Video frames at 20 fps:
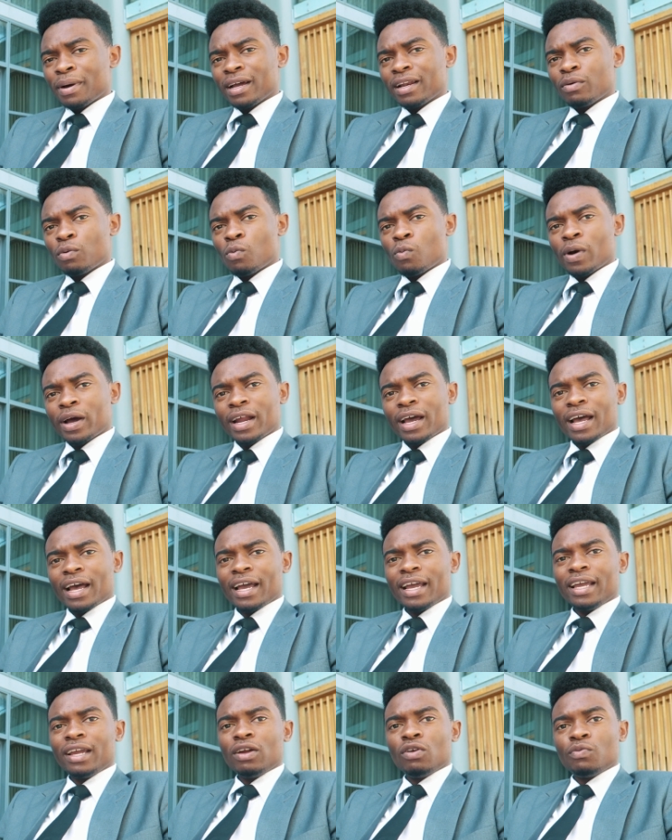But what
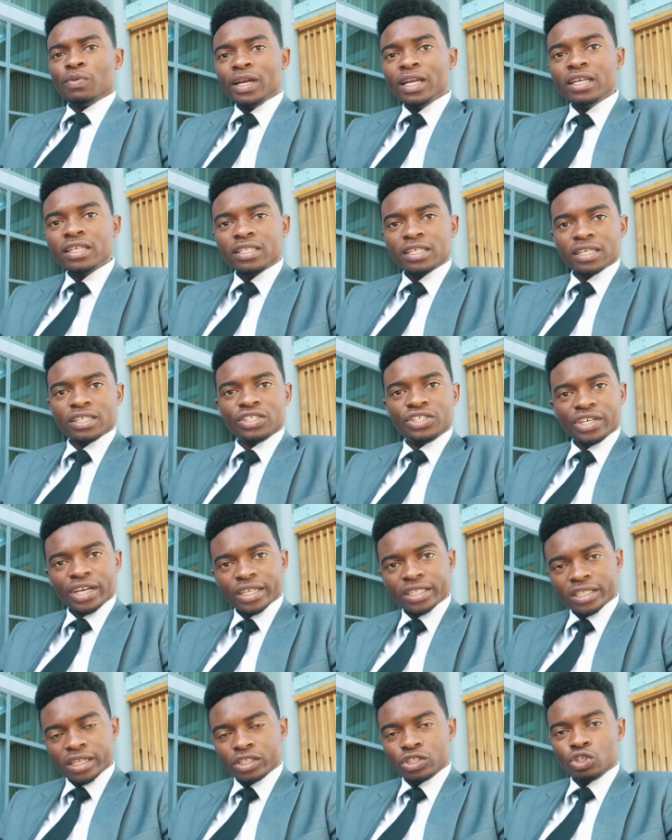I really
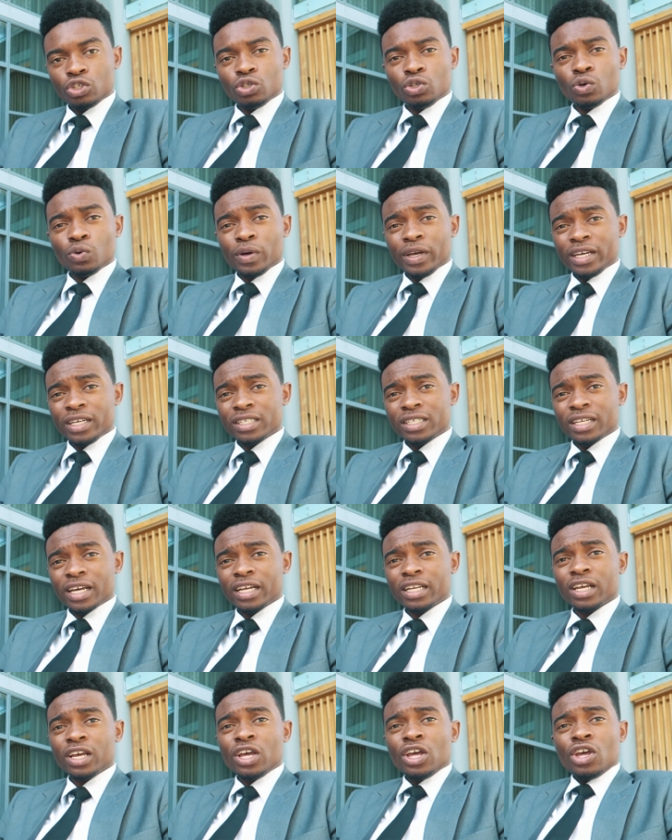suggest that you do is
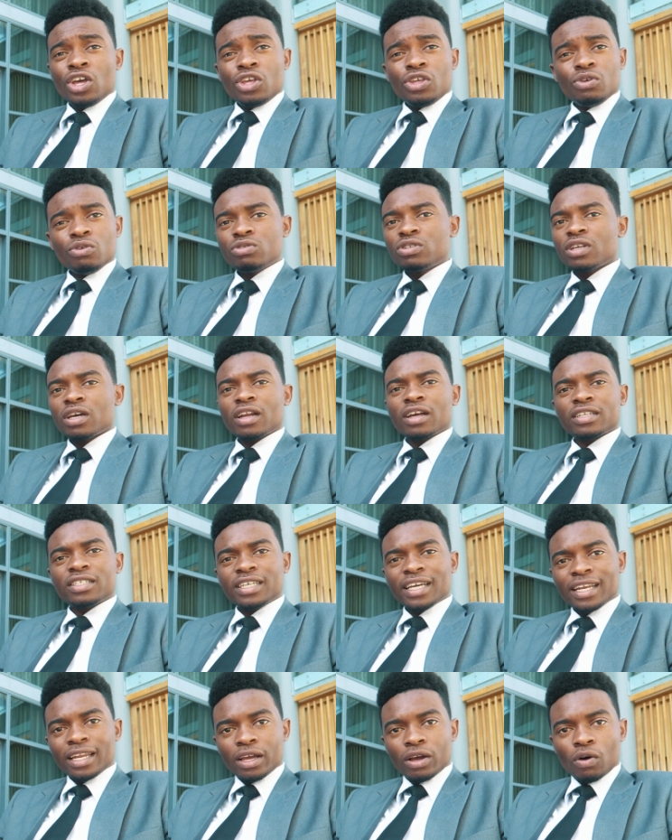that you start
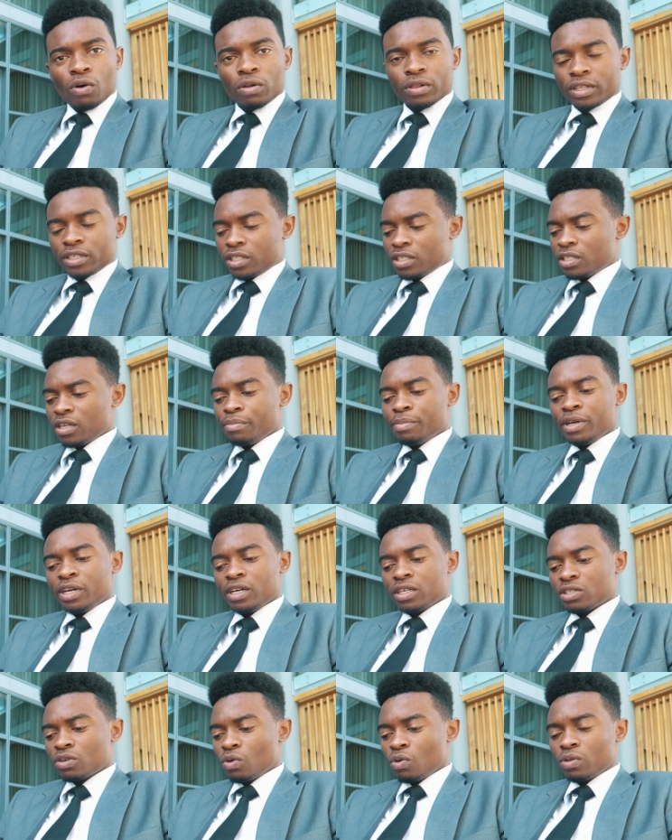attending all the
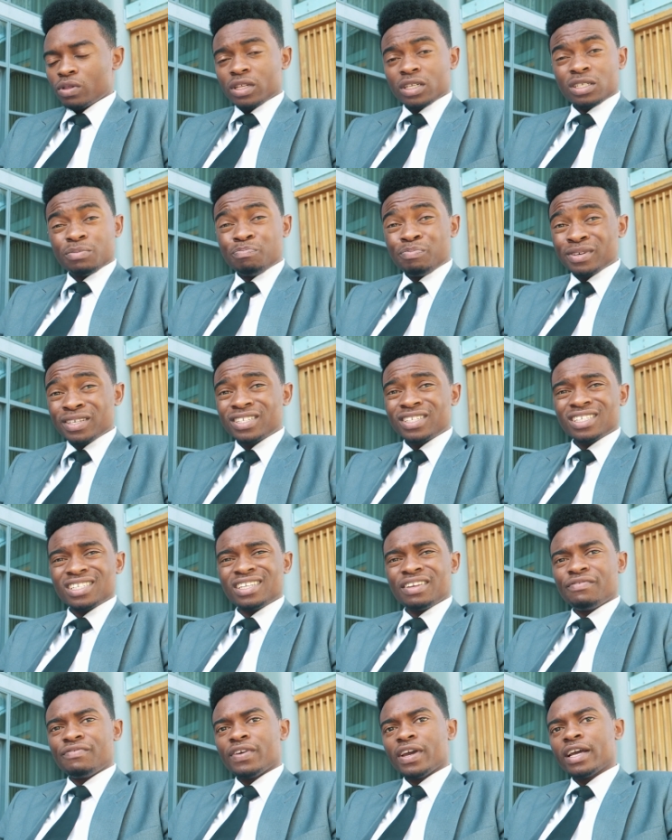seminars, all these
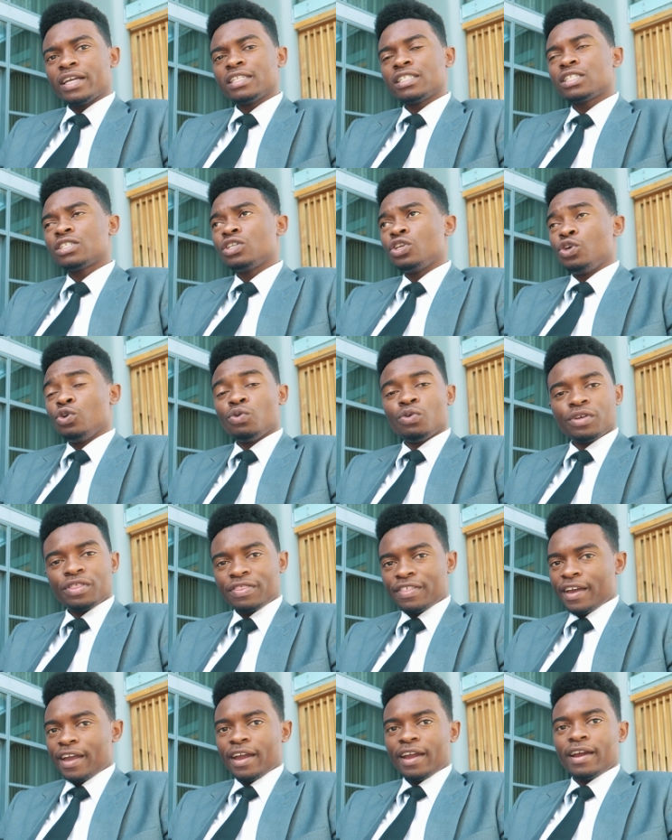business events. You are
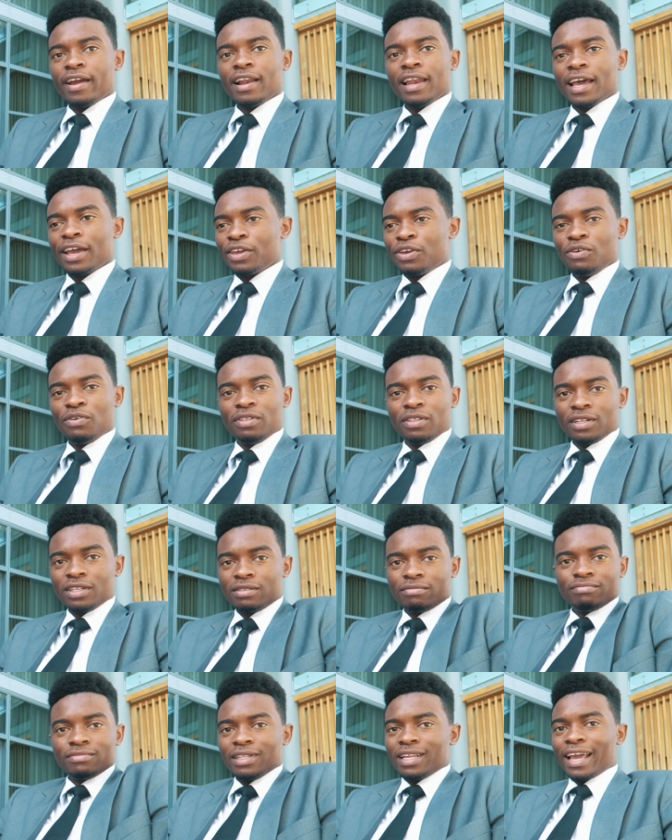there, like you're
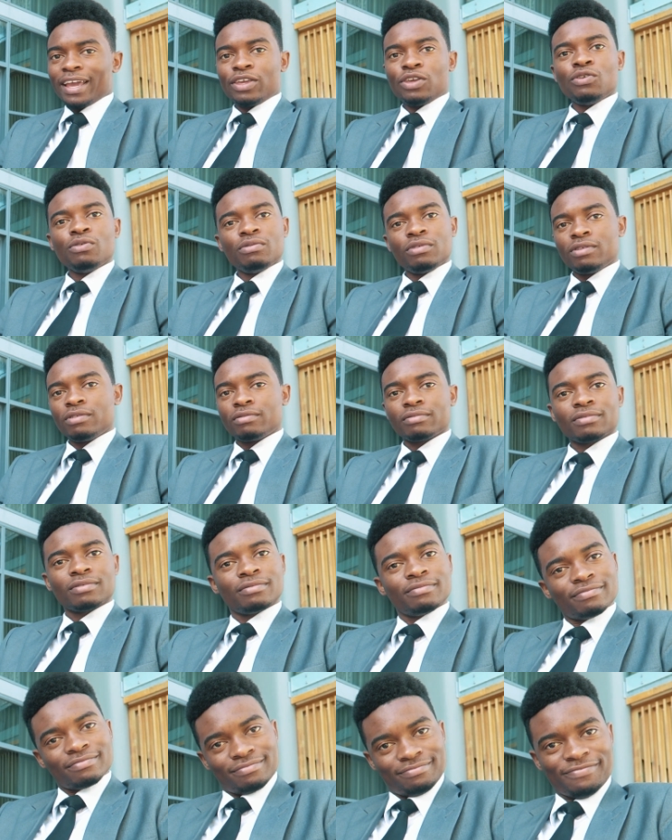like you like
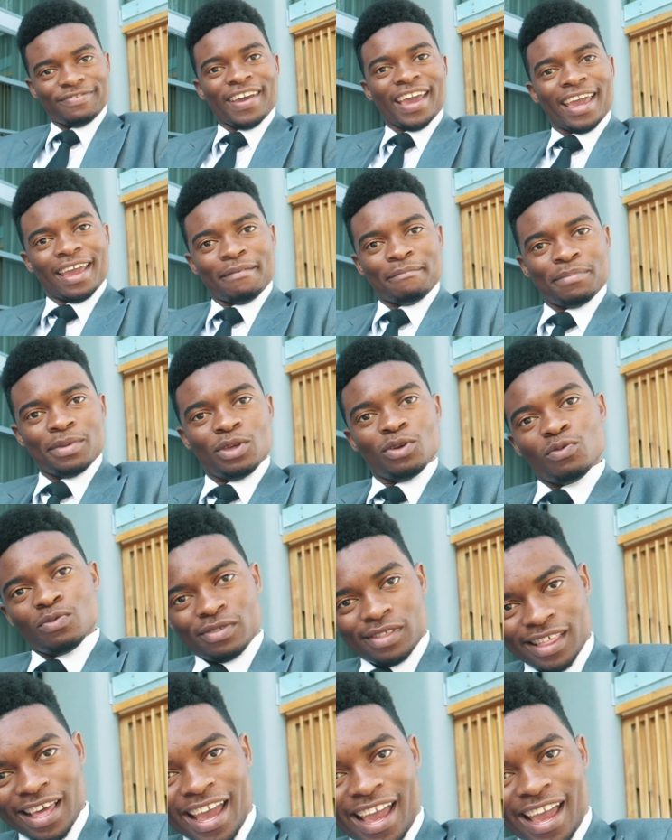fan, you're